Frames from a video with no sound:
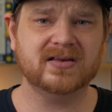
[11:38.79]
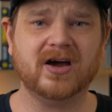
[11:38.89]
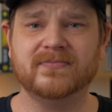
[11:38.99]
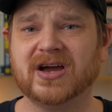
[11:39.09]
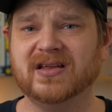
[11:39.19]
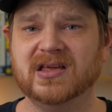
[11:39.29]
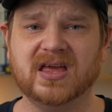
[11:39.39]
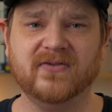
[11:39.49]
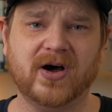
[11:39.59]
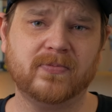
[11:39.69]
Now, I'm not gonna
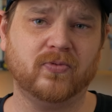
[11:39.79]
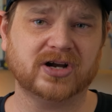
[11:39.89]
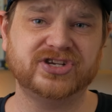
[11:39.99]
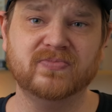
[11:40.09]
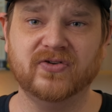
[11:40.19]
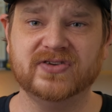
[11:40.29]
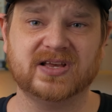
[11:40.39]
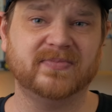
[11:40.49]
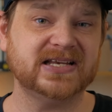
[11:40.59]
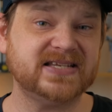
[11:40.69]
give up watching
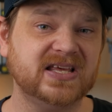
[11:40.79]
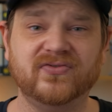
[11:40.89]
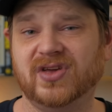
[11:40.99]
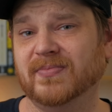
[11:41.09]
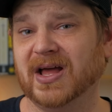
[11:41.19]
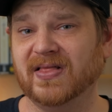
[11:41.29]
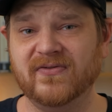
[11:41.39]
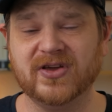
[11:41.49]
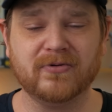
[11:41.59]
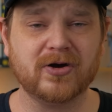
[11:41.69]
movies on my TV in my
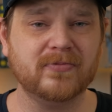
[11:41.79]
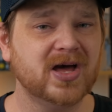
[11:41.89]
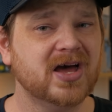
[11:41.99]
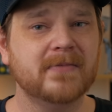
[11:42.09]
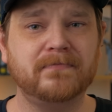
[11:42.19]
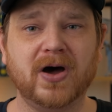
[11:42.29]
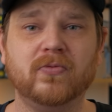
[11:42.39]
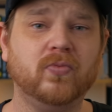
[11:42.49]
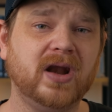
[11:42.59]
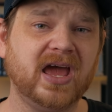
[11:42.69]
living room,
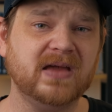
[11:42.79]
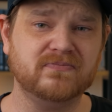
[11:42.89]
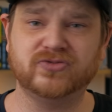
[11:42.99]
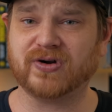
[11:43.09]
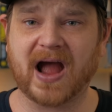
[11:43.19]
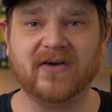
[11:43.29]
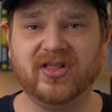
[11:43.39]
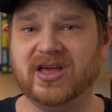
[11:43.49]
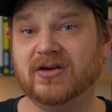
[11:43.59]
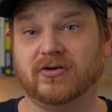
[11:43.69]
but when I'm
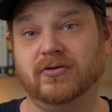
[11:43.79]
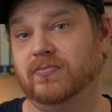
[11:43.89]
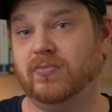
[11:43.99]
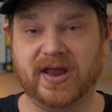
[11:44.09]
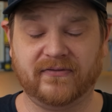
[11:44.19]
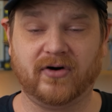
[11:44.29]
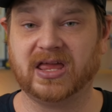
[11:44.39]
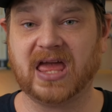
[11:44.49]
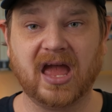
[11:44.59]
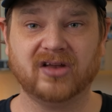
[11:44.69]
traveling or whenever
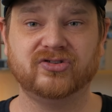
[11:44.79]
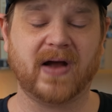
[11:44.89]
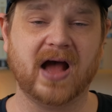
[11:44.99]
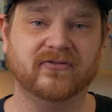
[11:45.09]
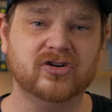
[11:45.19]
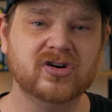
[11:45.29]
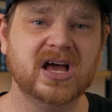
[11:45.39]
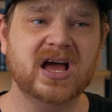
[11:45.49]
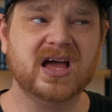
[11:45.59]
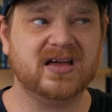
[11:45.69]
I can travel,